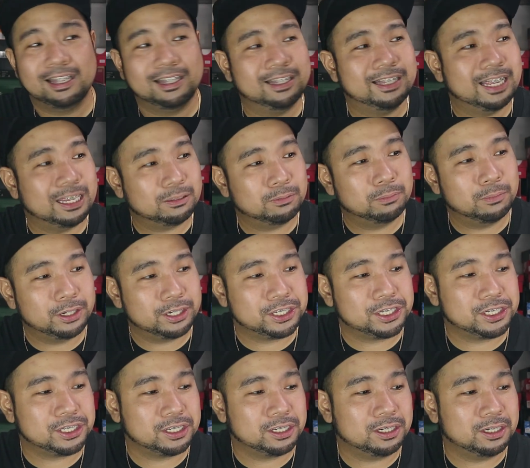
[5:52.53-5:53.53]
that
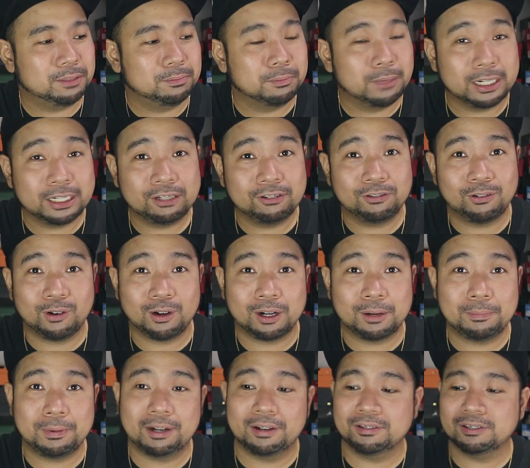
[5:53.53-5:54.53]
much money for
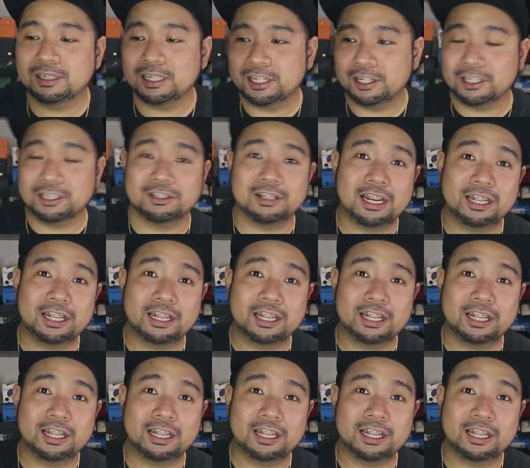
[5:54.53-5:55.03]
a pair of sneakers.